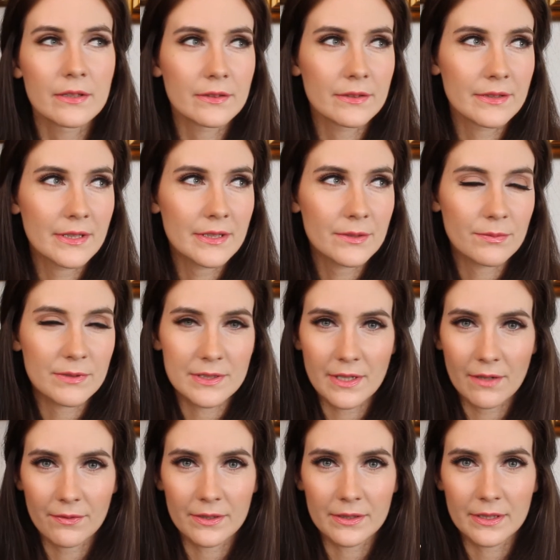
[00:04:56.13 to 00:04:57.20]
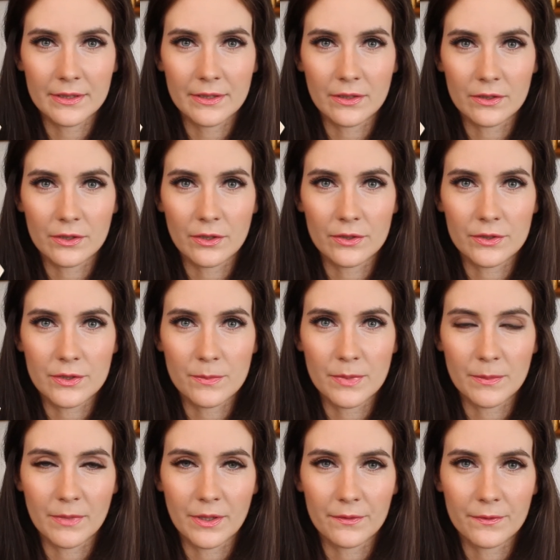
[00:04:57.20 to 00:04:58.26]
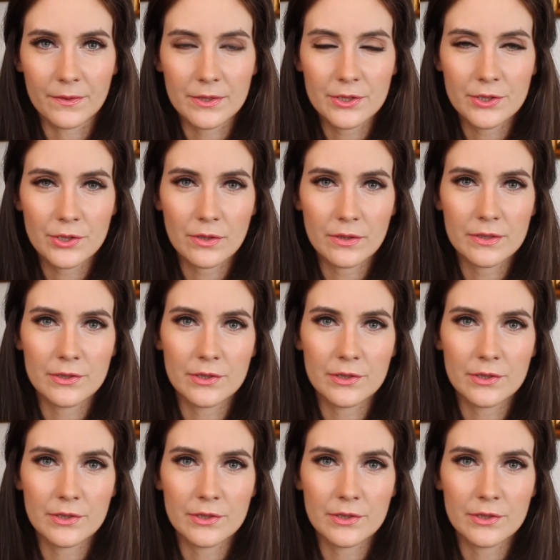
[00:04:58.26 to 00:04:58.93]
this was definitely not going to be my first choice,